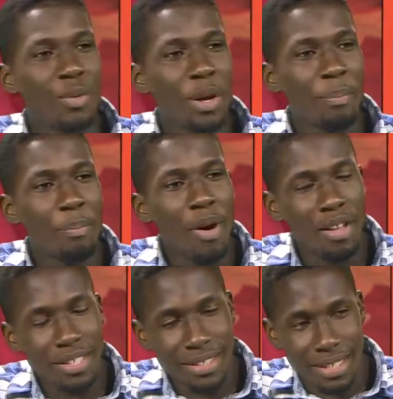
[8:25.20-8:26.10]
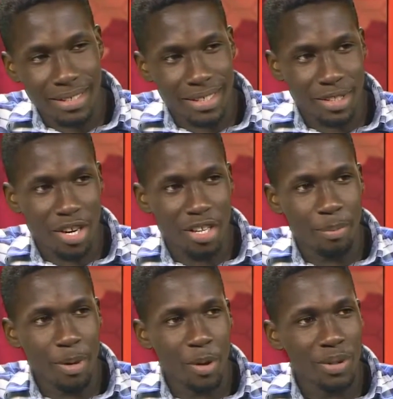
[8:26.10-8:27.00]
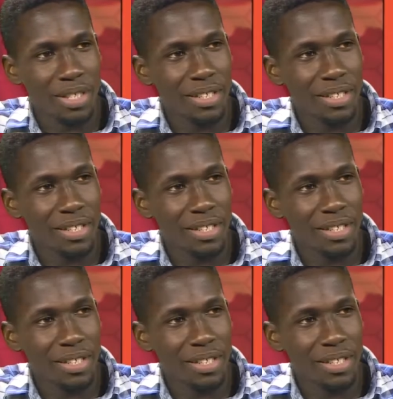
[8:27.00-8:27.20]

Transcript: what politics is all about.